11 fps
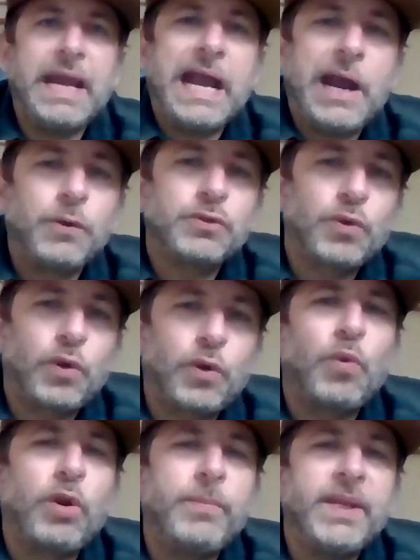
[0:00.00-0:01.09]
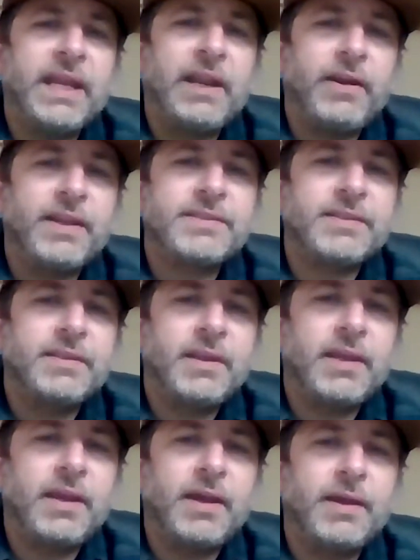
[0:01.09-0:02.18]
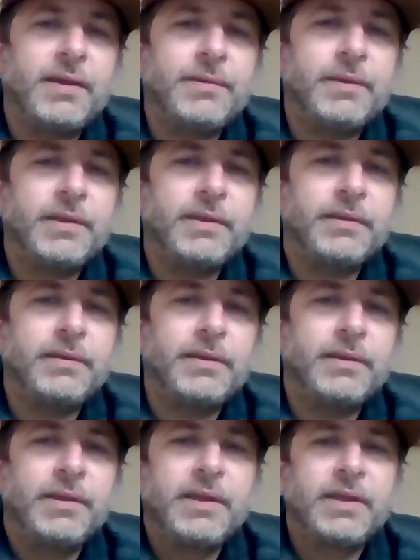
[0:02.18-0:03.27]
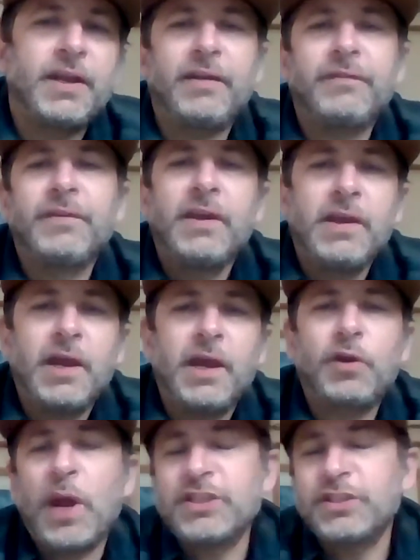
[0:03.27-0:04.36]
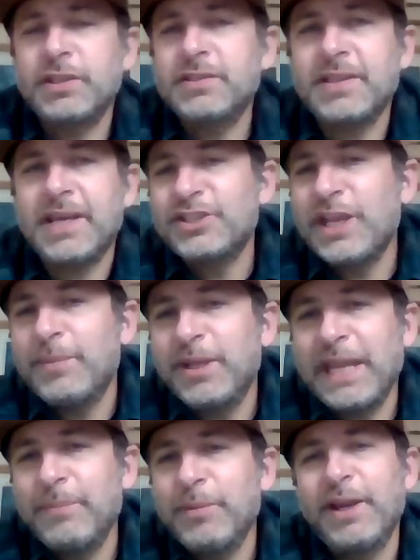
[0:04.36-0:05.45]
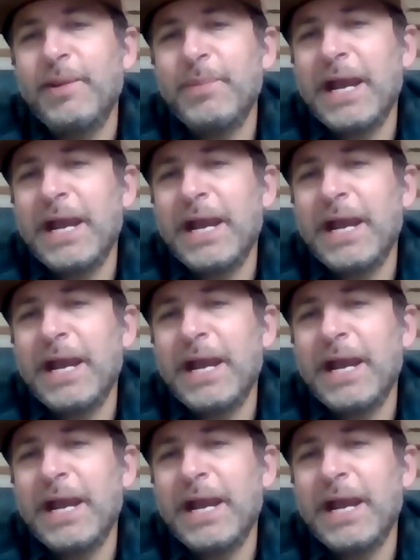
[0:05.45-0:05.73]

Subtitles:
outdoor warming areas, and kind of a question / statement came in.